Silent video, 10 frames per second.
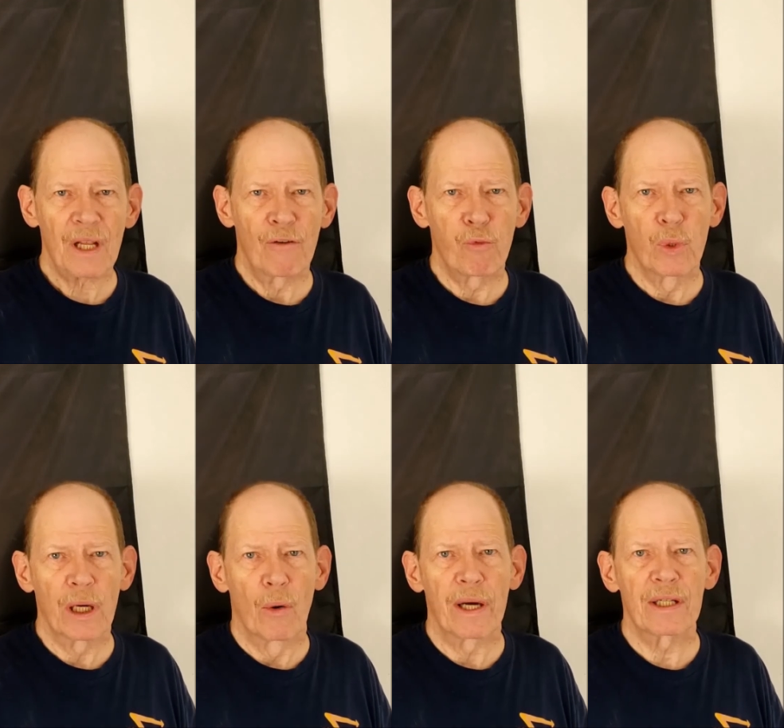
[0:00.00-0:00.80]
If we're
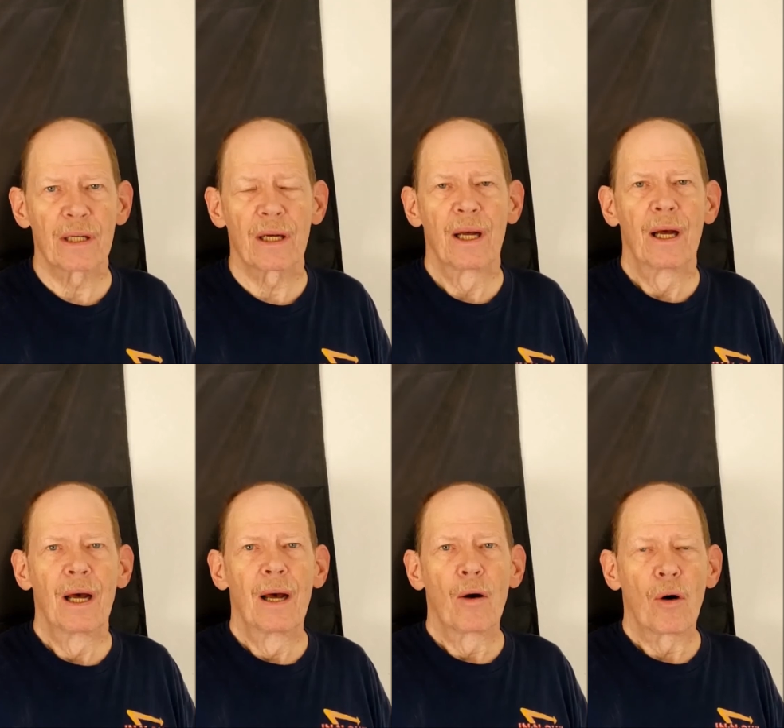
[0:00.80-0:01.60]
going to
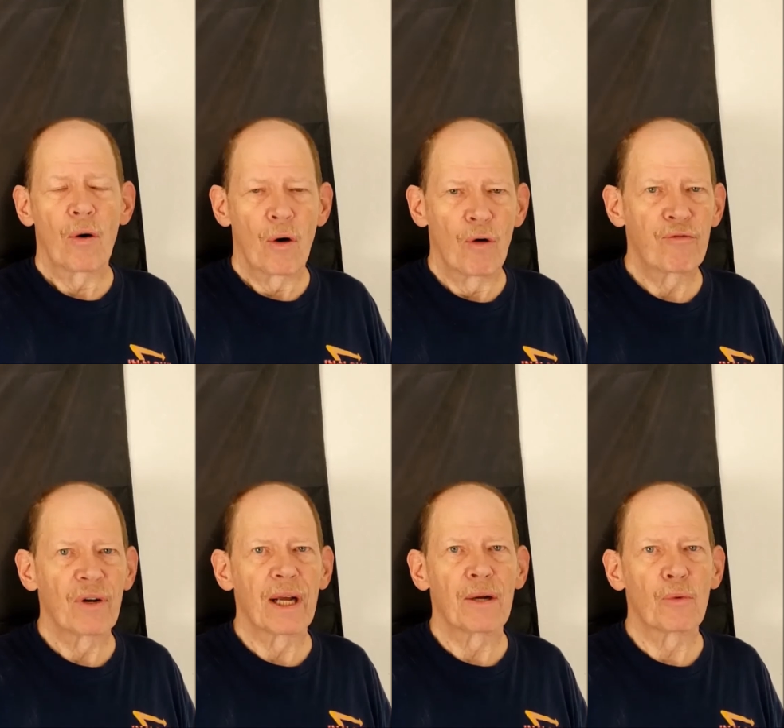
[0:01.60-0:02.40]

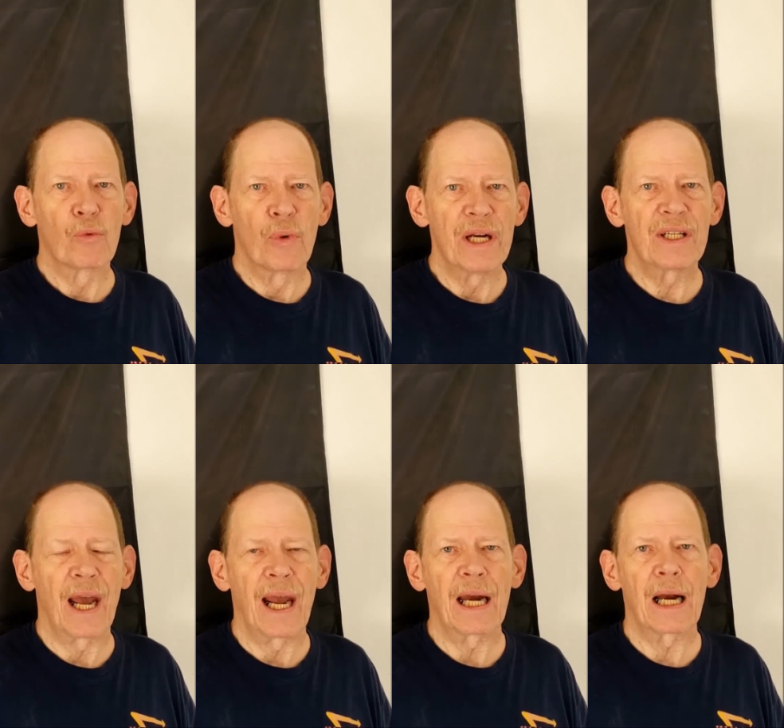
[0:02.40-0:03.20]
hopefully
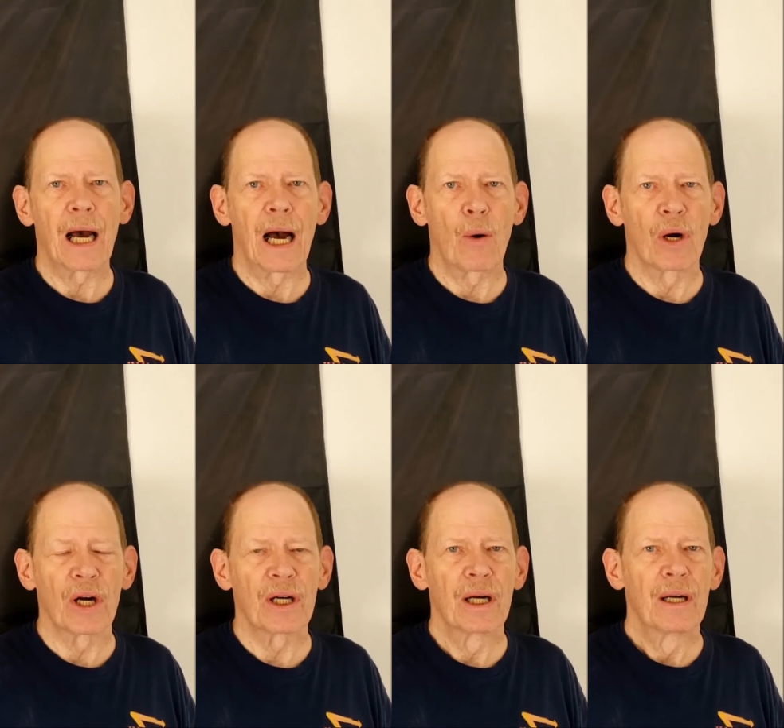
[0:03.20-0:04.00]
retain
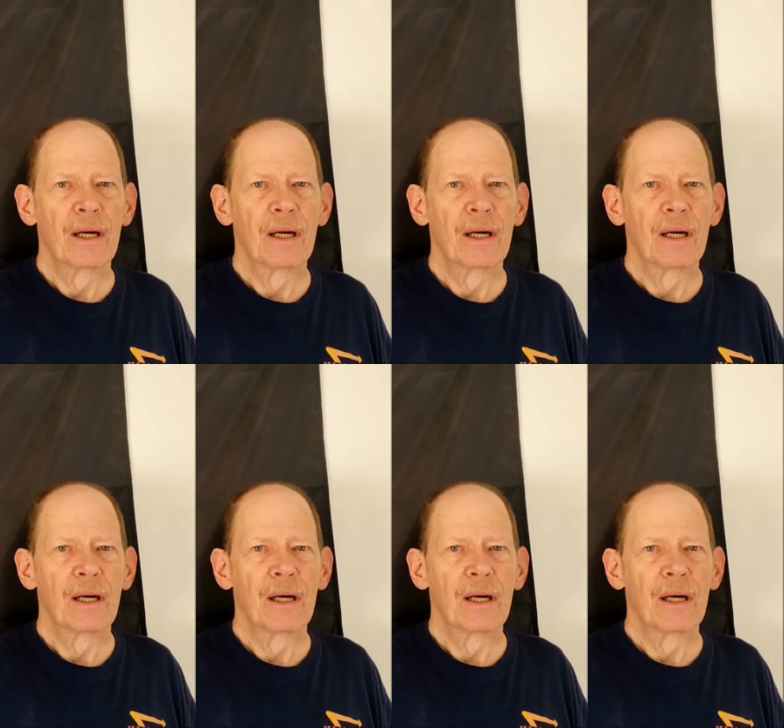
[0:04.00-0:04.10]
our